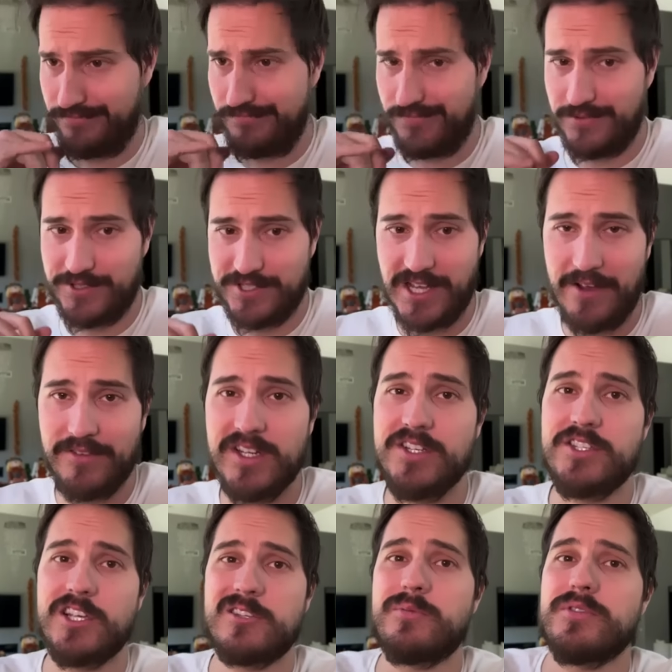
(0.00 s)

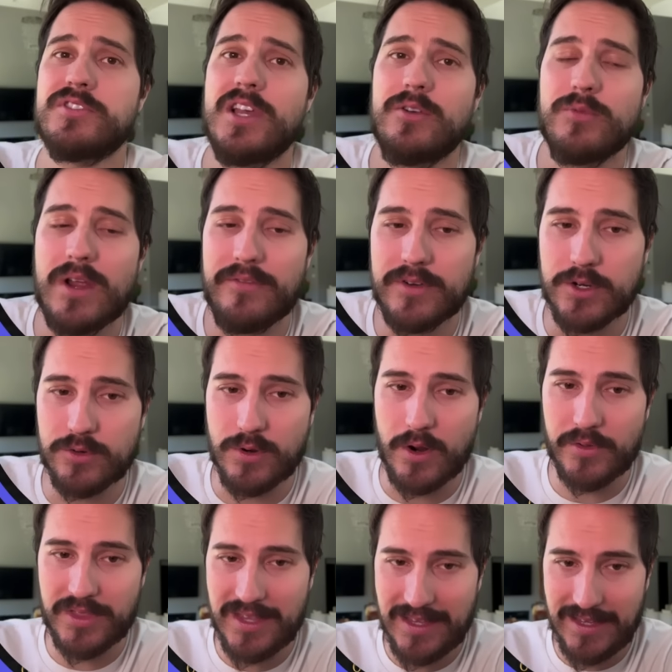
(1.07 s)
76% revenue
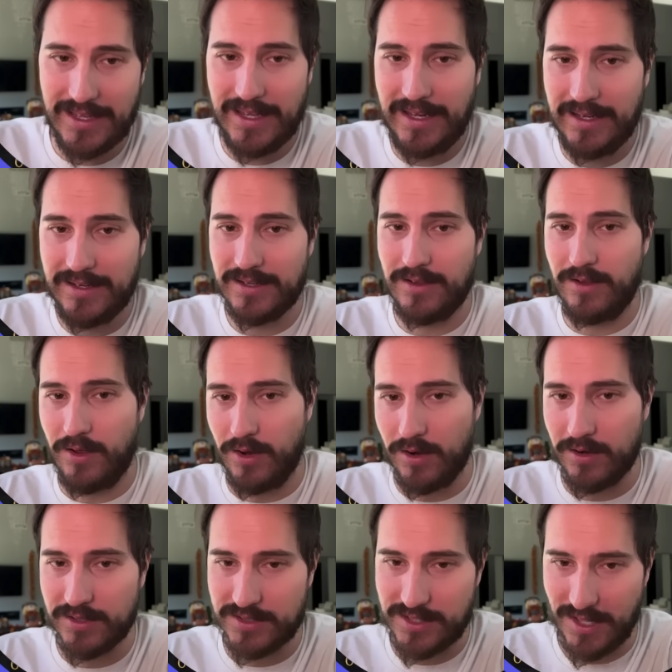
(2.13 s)
growth, eat
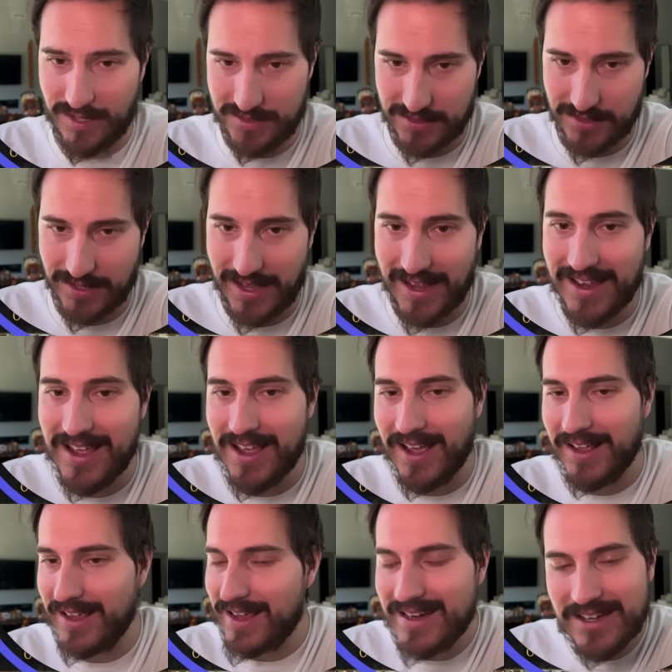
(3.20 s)
our dust, okay?
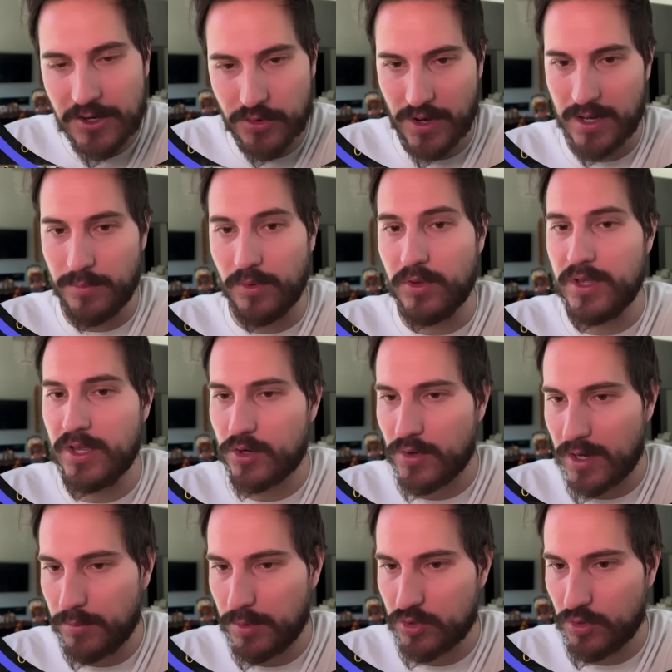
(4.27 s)
Incredible,
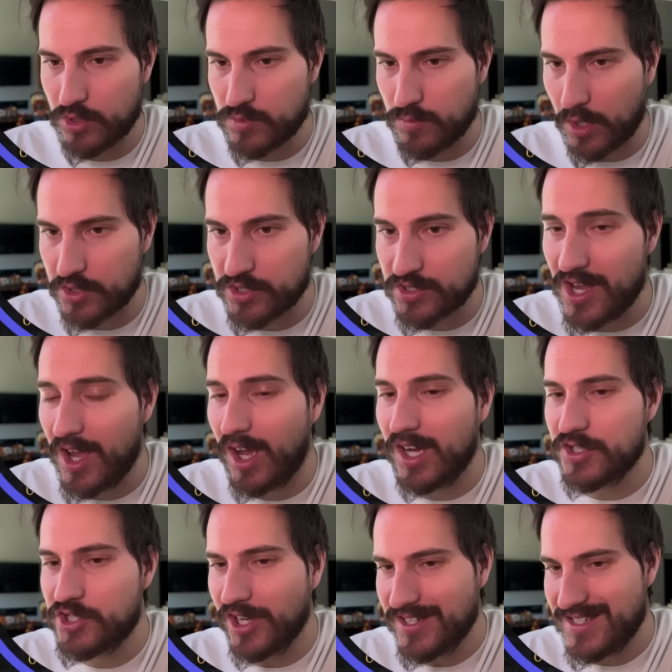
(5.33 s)
incredible gross margin.
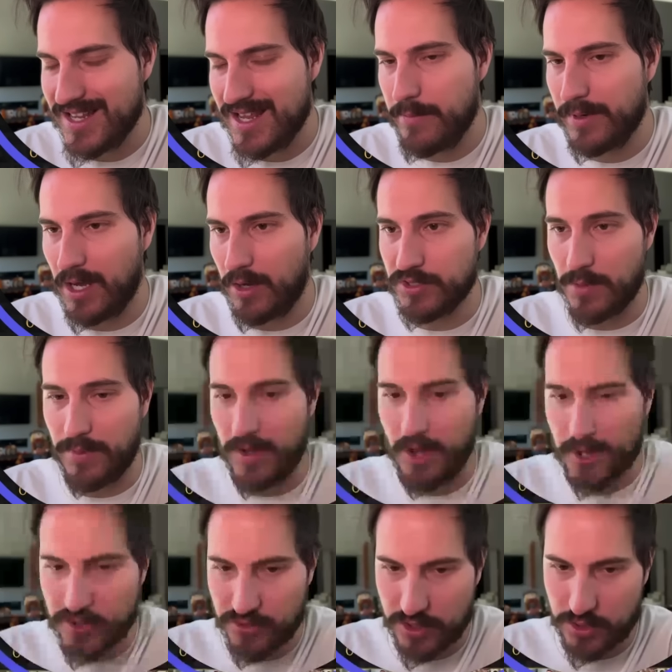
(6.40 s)
Adjusted EBITDA was up
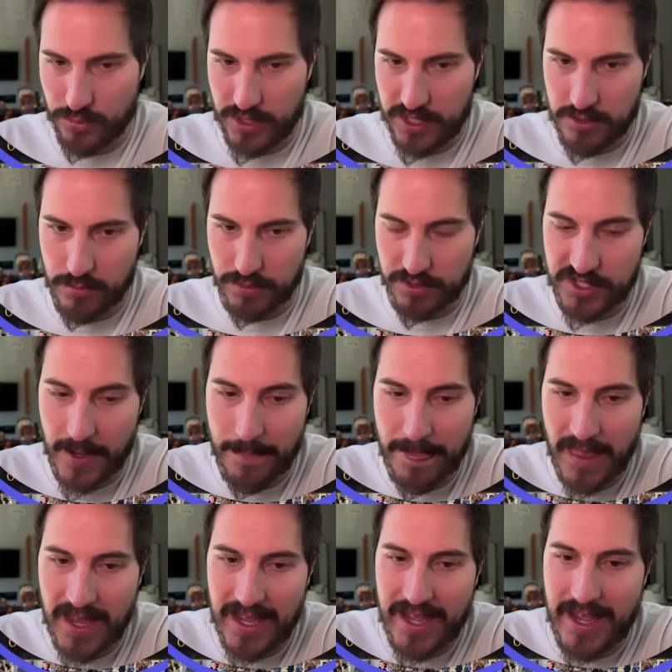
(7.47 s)
122%.
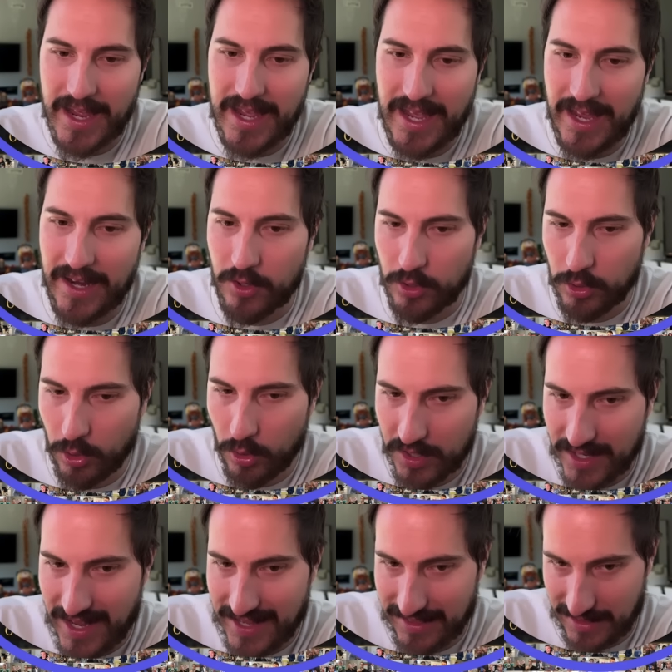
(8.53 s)
And
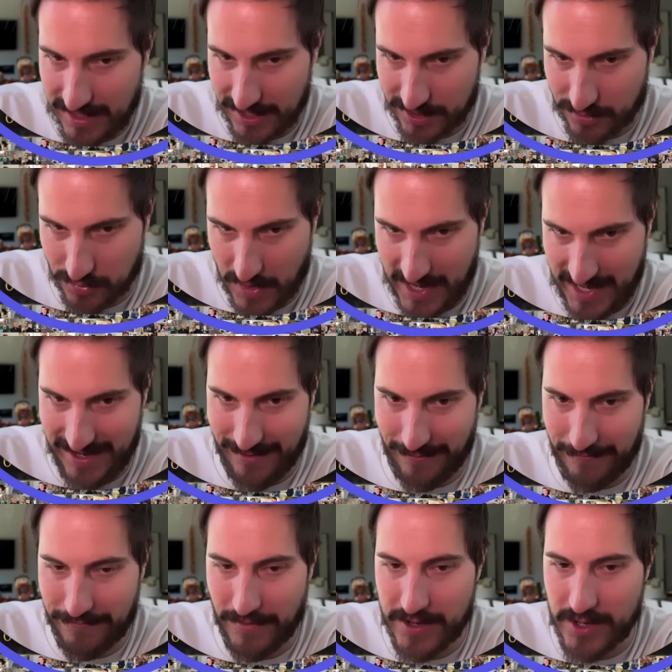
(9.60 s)
look at this right here
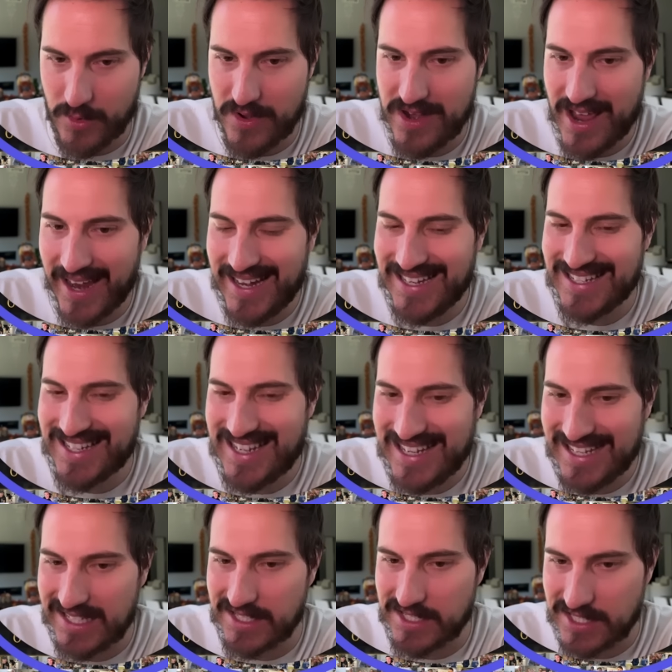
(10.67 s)
in front of you,
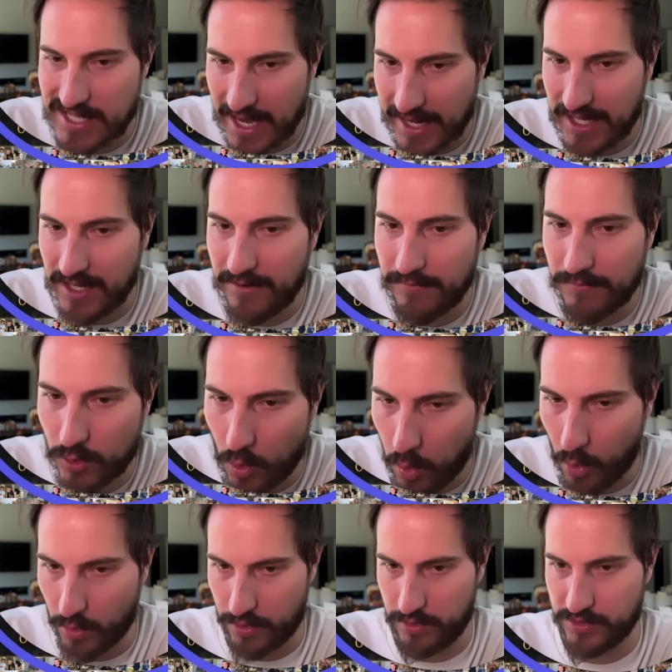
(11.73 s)
19 consecutive
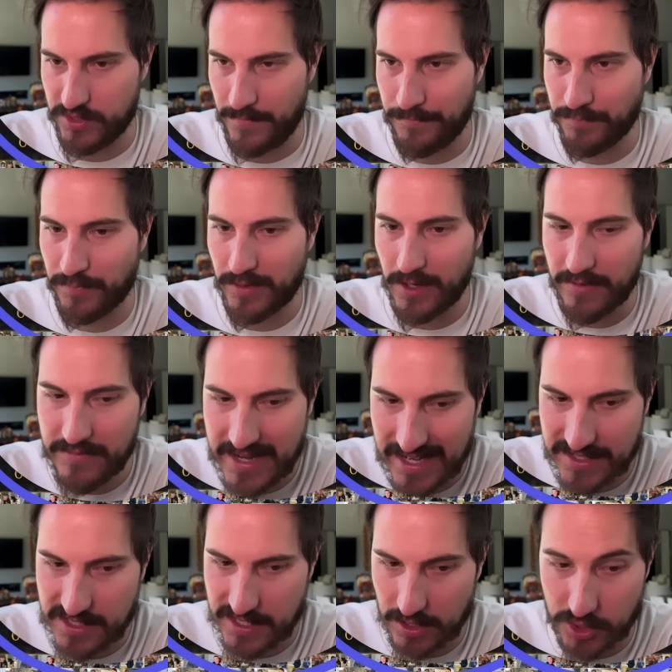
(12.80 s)
quarters of
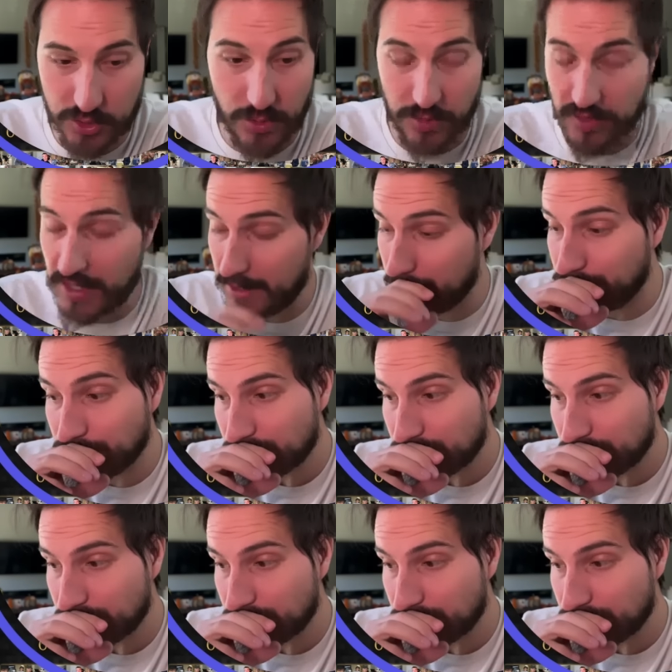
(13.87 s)
net sales growth. And